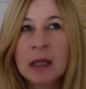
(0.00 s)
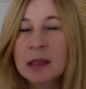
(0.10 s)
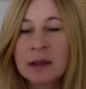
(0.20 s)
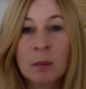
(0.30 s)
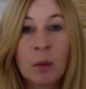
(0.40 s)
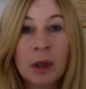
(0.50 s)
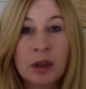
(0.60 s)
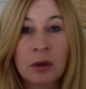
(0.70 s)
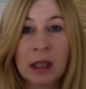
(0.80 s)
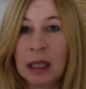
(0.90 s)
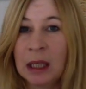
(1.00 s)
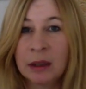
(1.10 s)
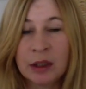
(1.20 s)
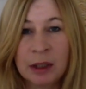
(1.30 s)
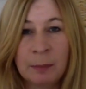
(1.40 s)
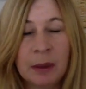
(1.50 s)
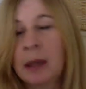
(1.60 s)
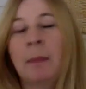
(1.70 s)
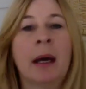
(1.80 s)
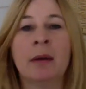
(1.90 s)
someone you care deeply
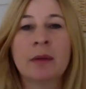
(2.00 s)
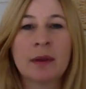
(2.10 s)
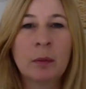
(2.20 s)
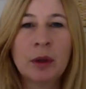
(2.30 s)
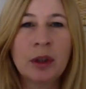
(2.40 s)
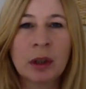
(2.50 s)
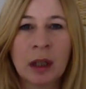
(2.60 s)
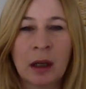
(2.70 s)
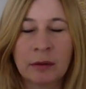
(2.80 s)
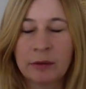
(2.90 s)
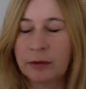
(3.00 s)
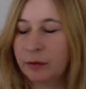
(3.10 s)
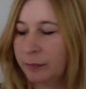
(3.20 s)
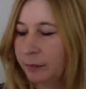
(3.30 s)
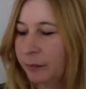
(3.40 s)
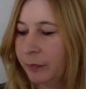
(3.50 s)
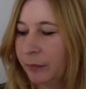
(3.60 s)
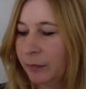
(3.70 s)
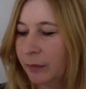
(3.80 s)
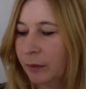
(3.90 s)
about, someone you love,
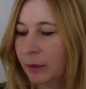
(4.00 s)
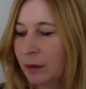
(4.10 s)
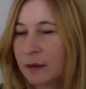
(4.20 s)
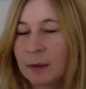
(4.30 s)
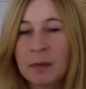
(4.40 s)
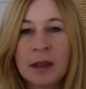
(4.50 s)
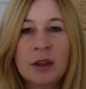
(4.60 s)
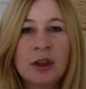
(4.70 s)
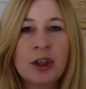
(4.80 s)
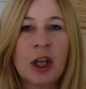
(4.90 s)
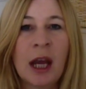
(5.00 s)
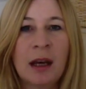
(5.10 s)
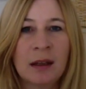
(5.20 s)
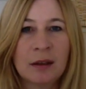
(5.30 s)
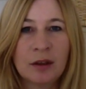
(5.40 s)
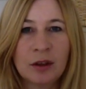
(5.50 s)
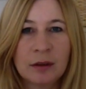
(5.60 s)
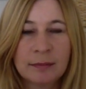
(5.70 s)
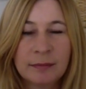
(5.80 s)
something you cherish.